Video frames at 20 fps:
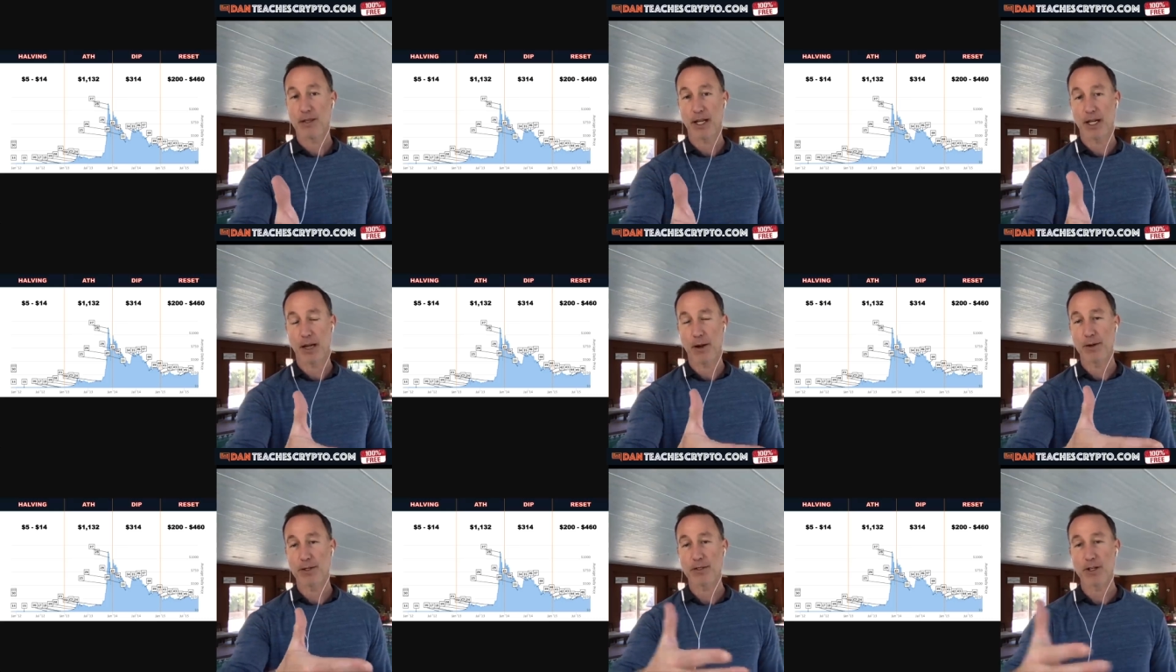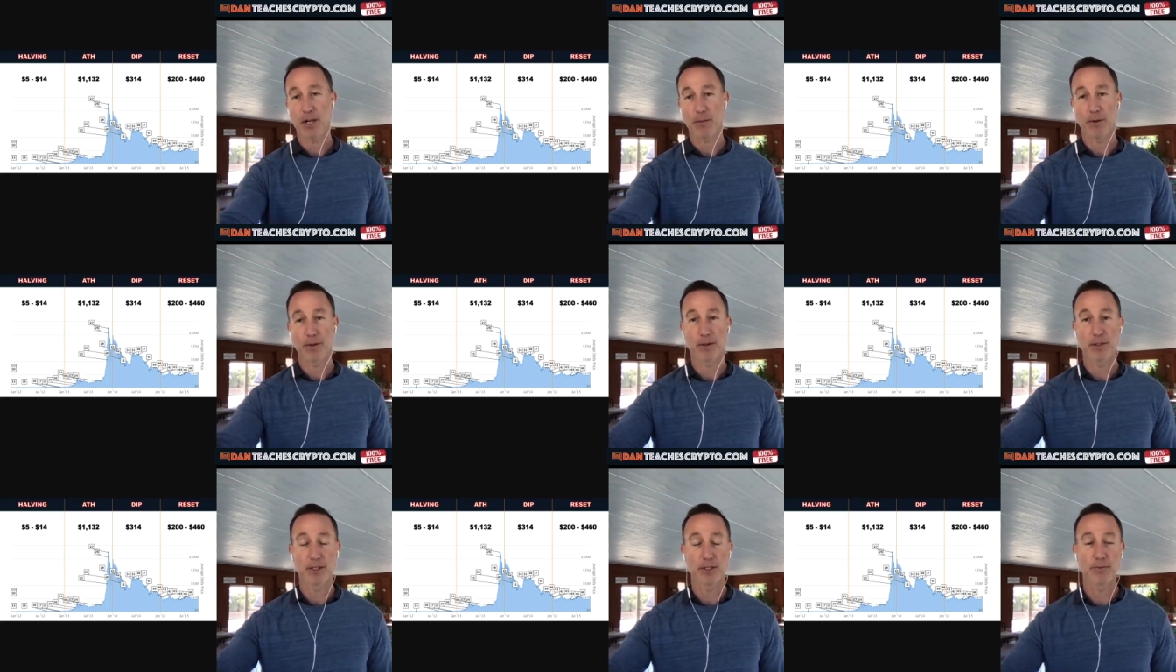And I always talk
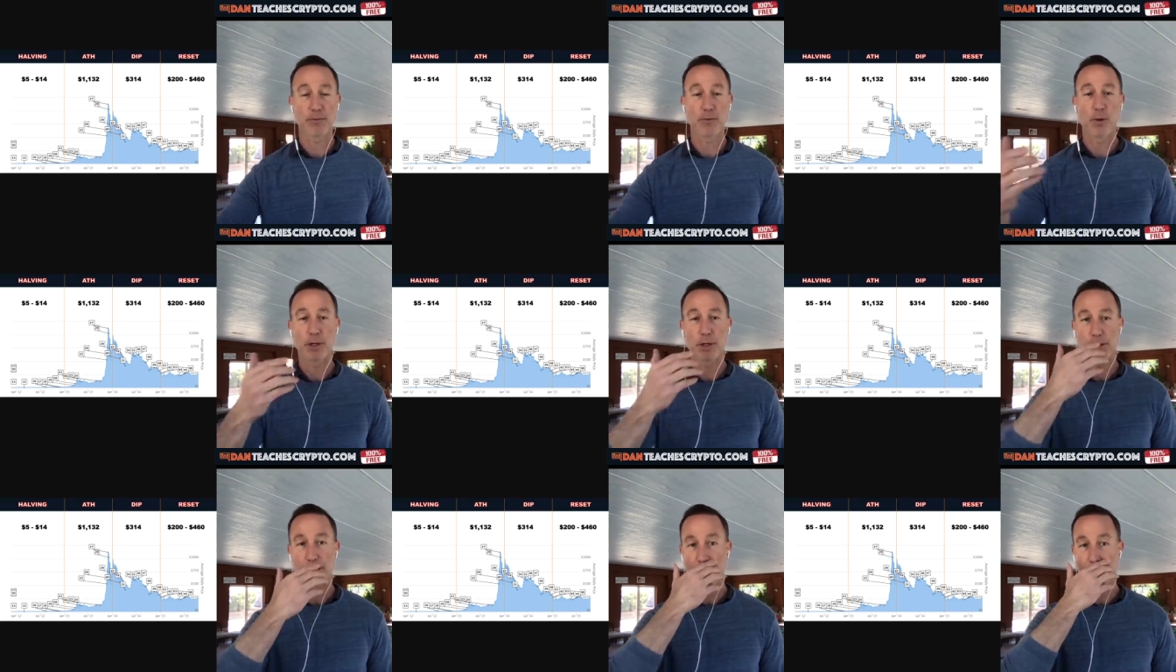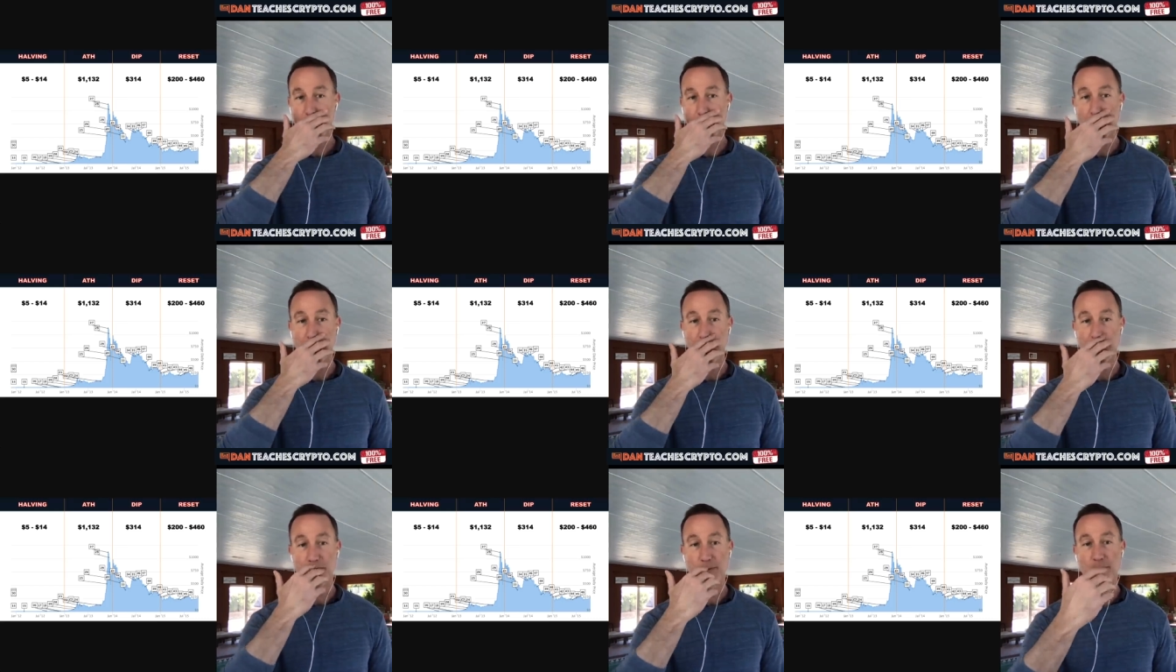about these four year
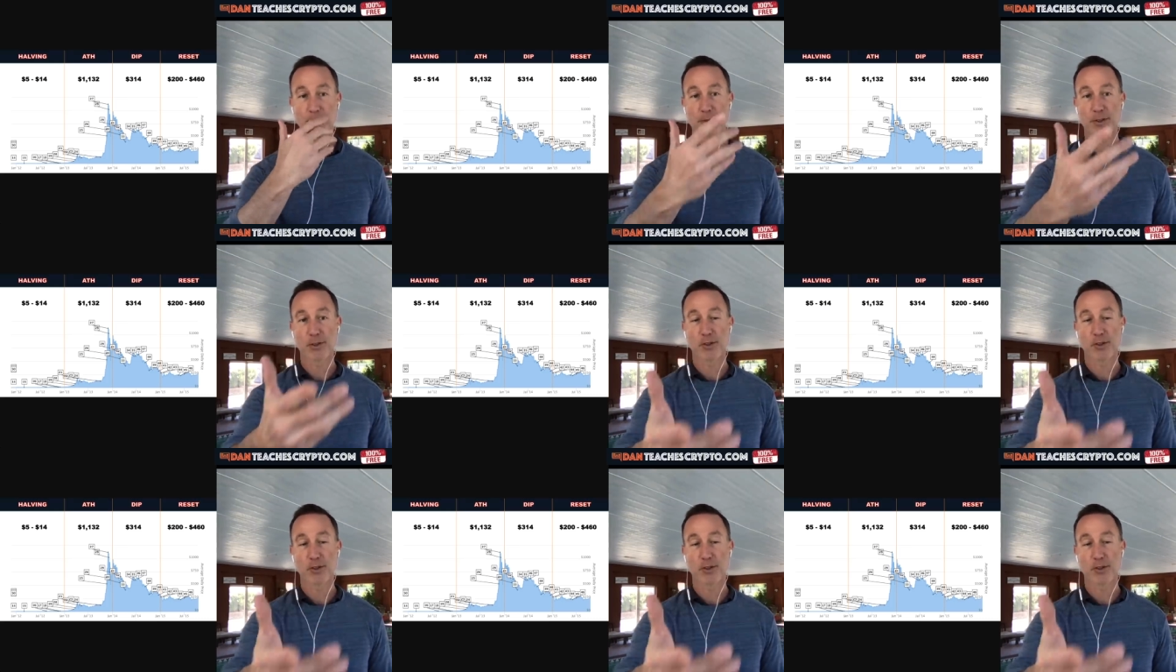cycles.